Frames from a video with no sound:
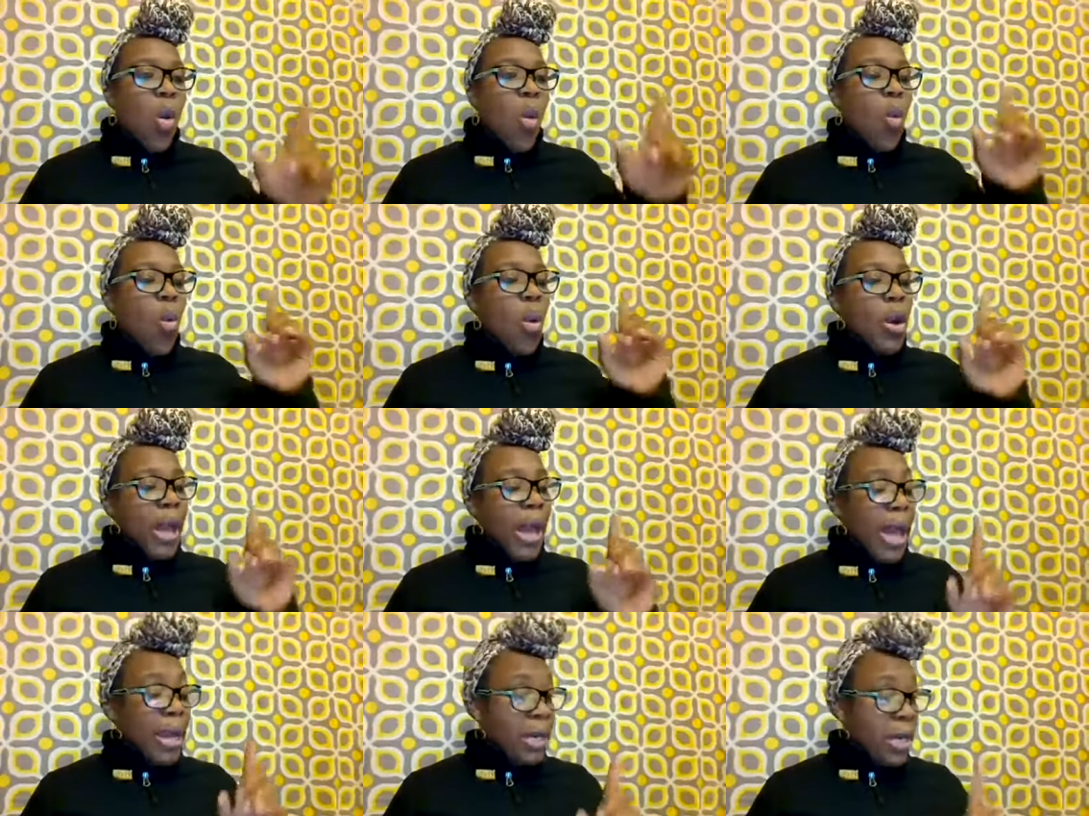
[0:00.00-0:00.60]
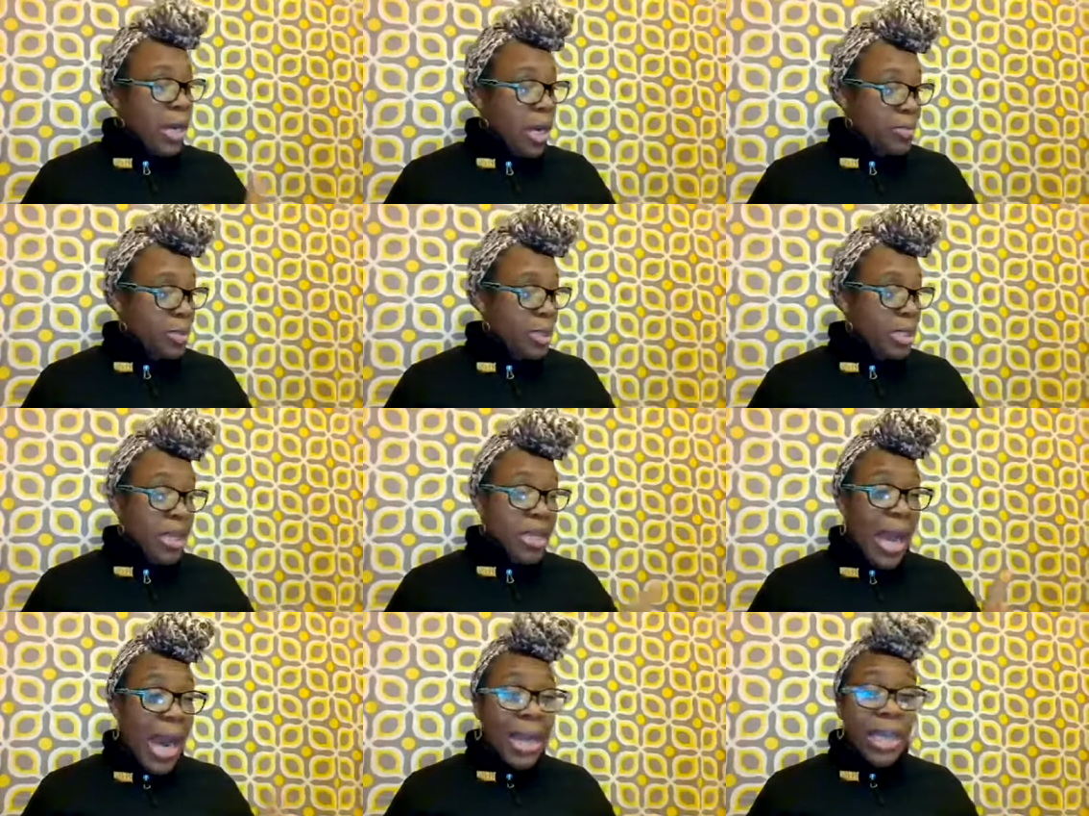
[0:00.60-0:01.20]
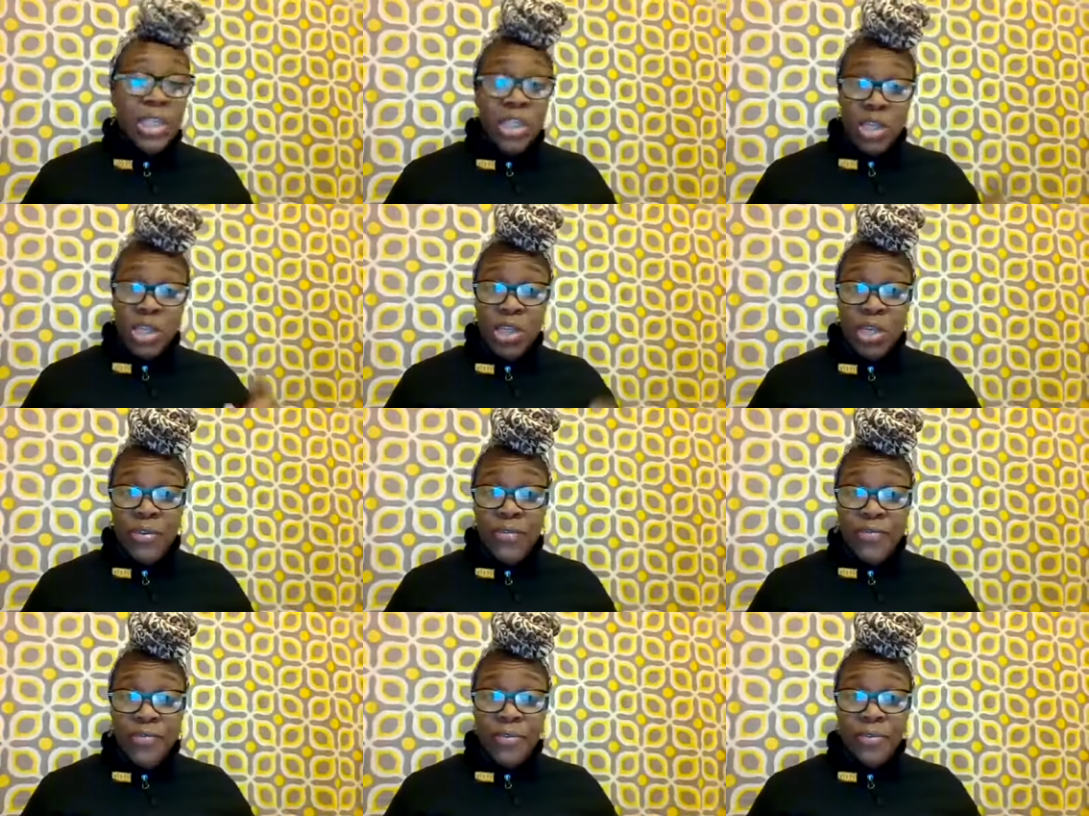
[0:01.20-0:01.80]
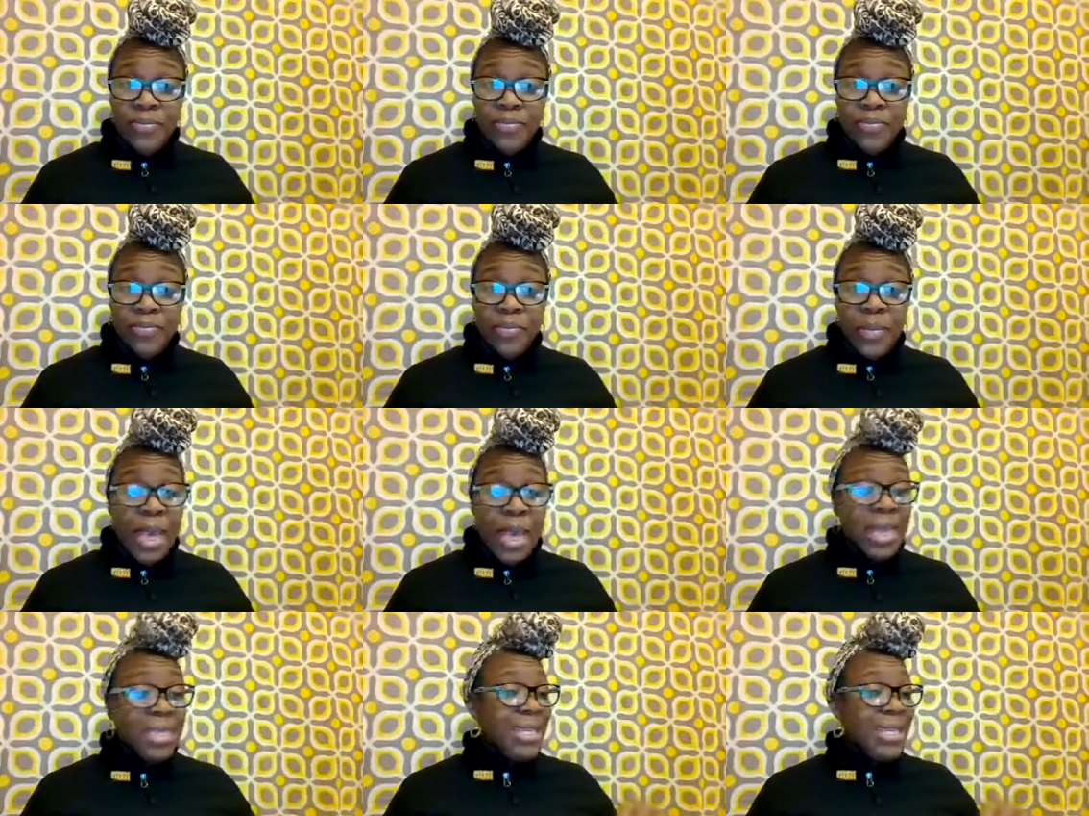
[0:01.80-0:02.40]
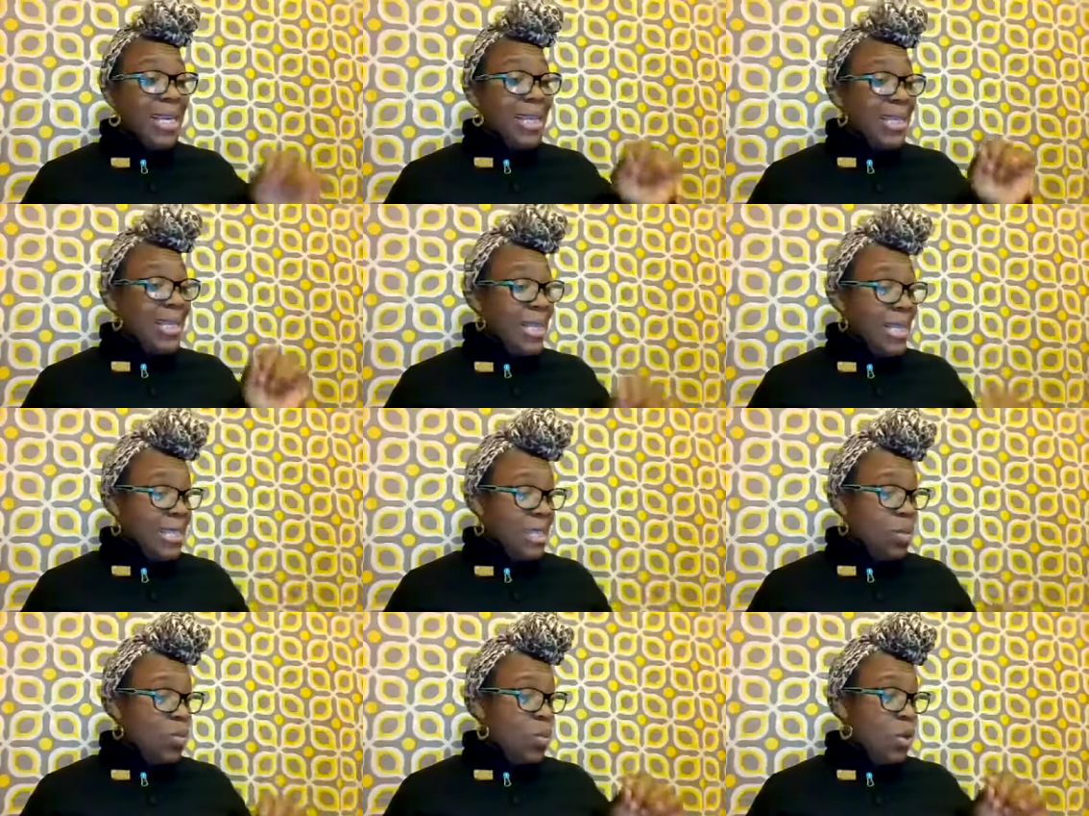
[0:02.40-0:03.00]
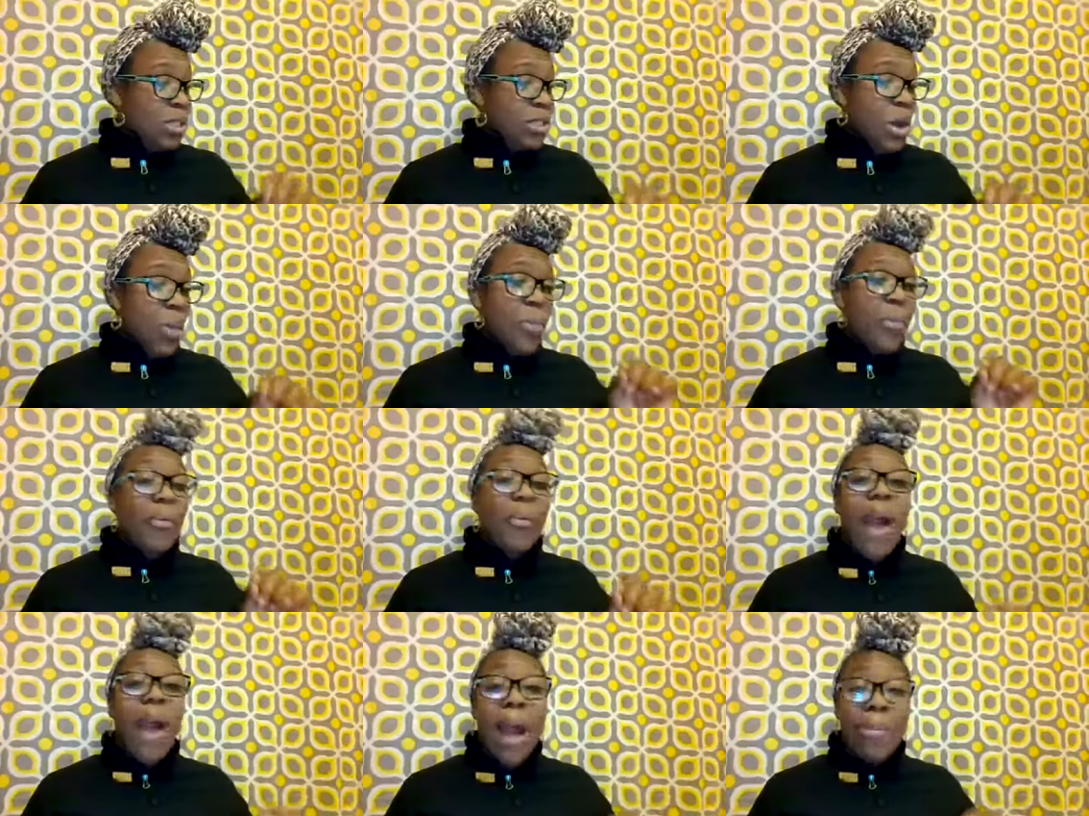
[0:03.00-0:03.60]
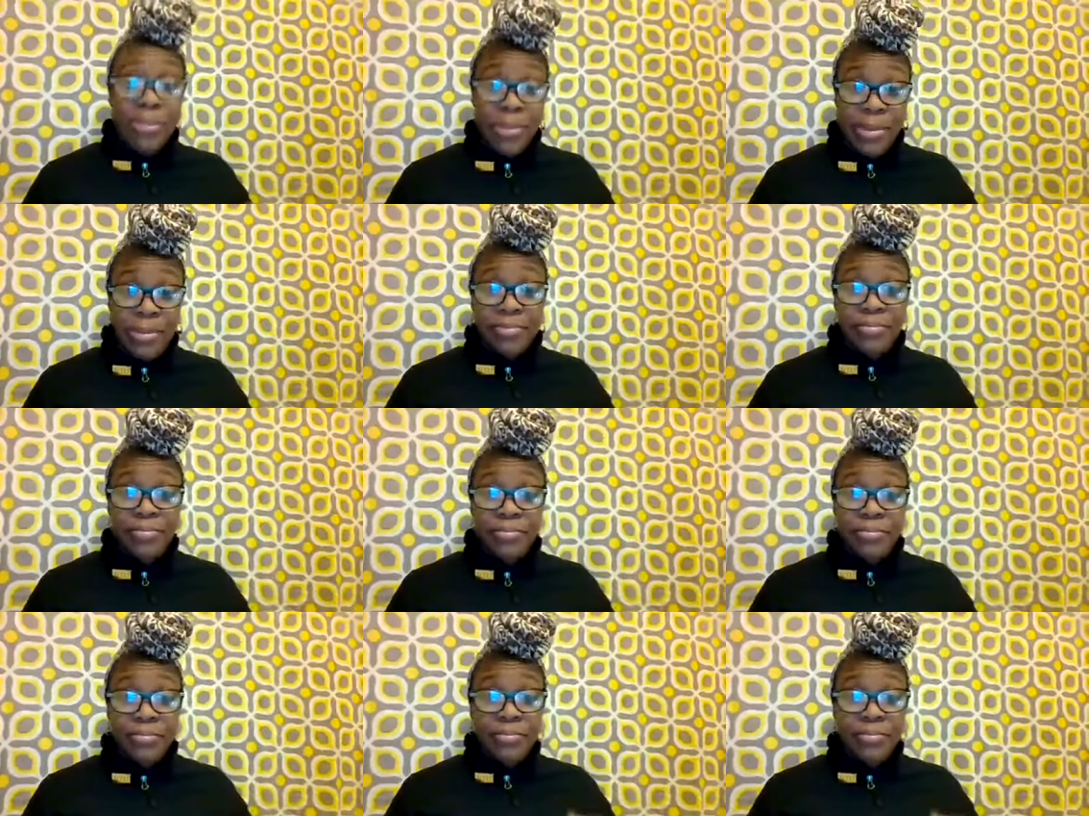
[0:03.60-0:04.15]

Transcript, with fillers: What I had to come to the knowledge of is that this was a problem